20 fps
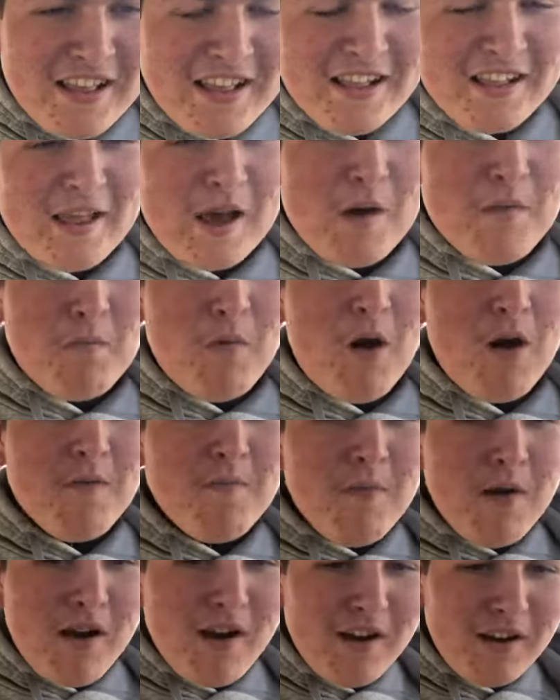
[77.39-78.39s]
Like
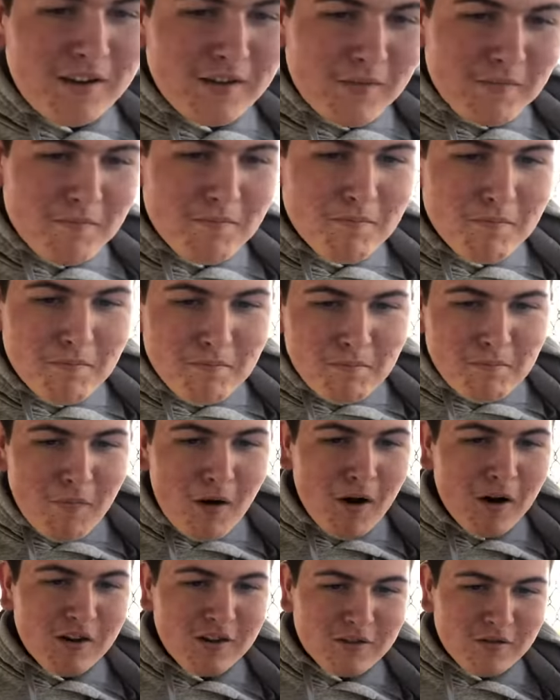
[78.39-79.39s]
Marbury's
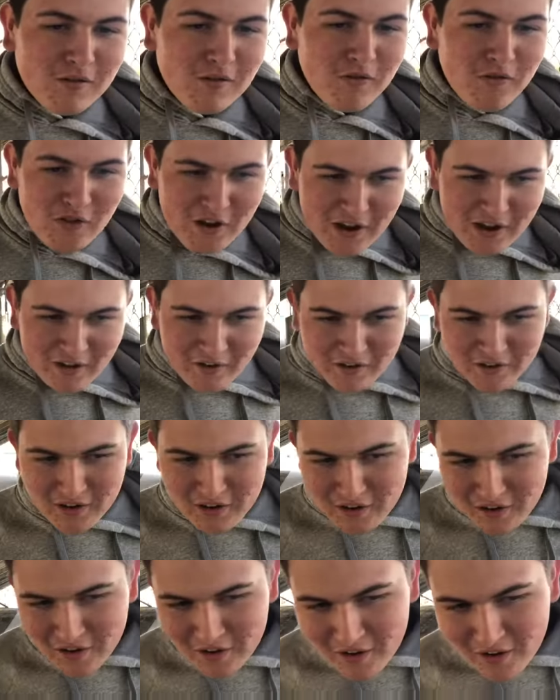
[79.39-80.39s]
Marshall found
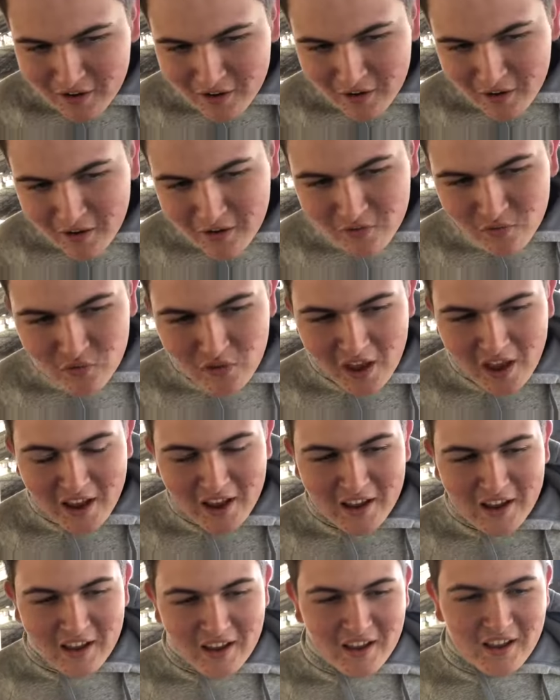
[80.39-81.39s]

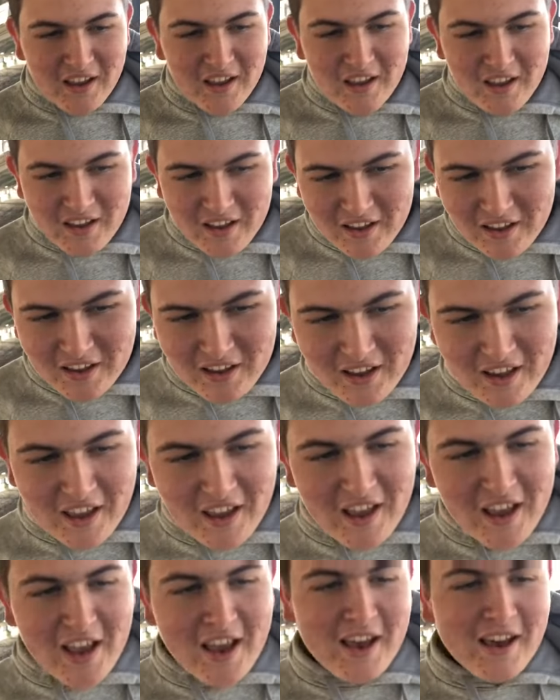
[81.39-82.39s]
that
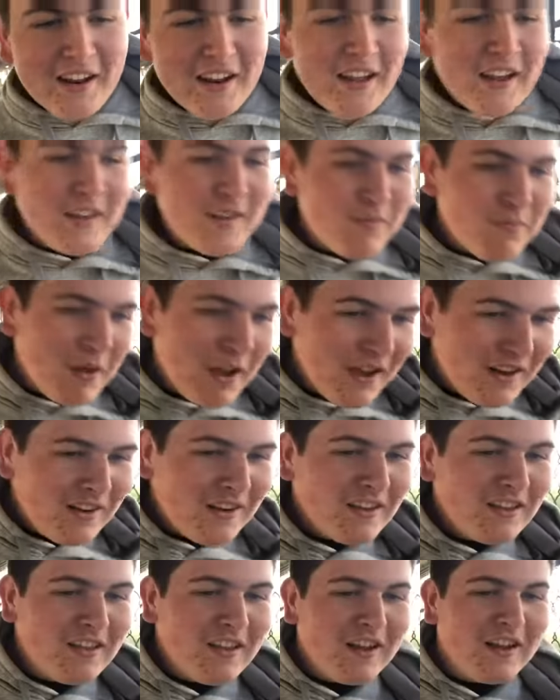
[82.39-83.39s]
it had
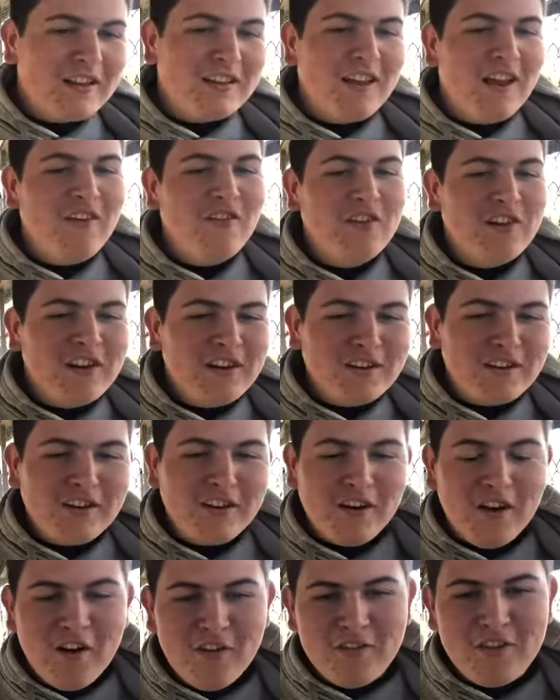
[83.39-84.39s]
expanded the
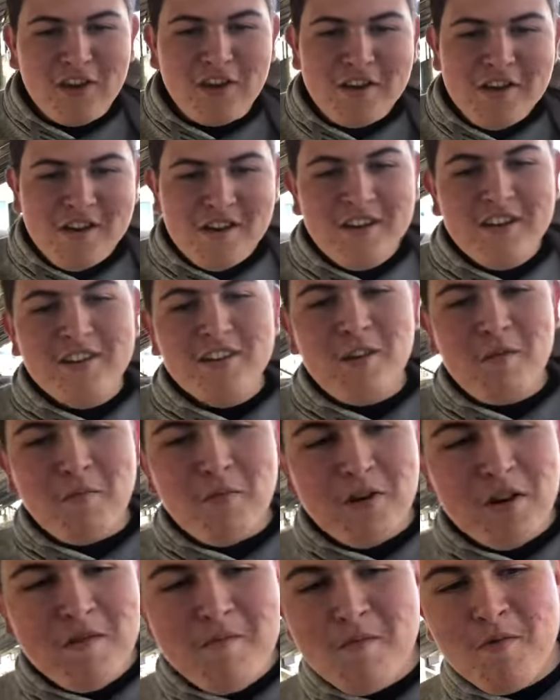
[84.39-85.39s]
definition of the
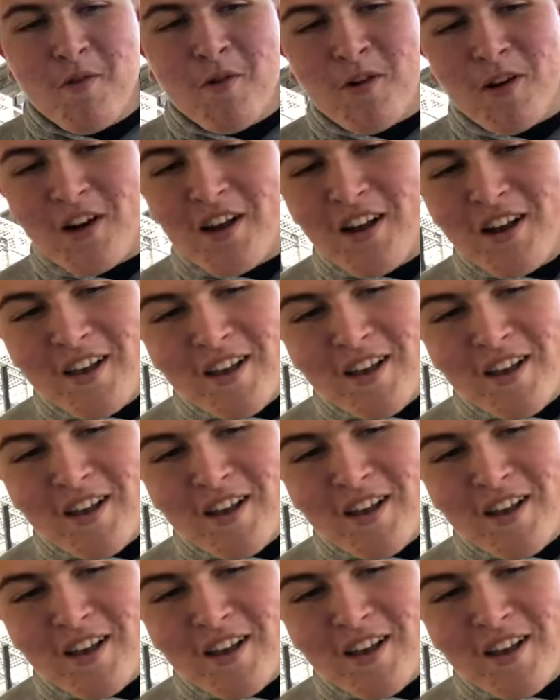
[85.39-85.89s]
Supreme Court